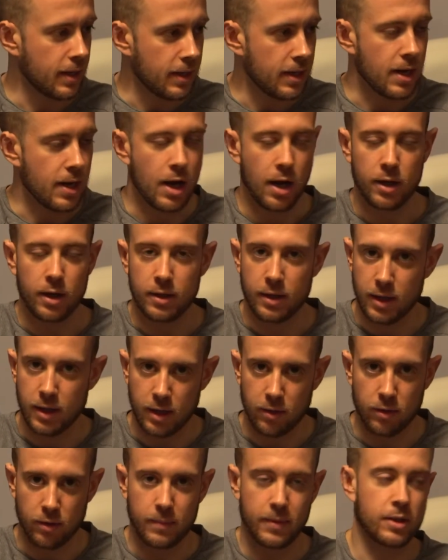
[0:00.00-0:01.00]
not
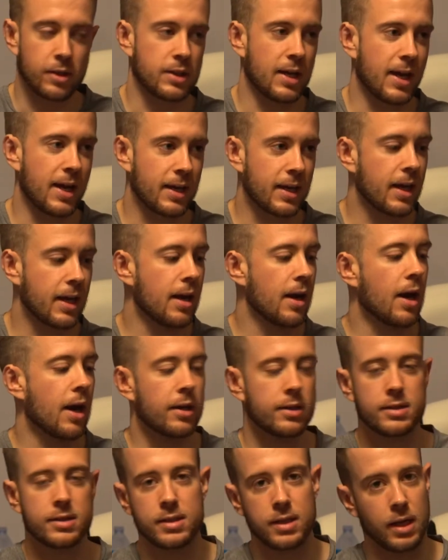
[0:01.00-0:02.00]
hungry, because I
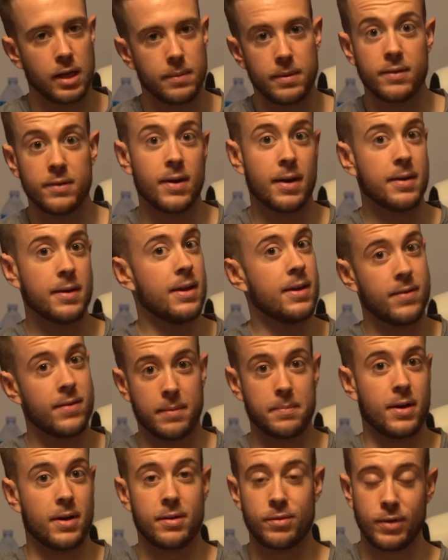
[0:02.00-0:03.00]
cannot sleep if
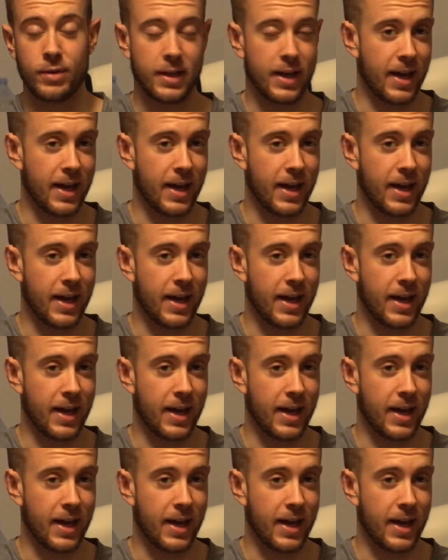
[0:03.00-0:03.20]
I'm hungry.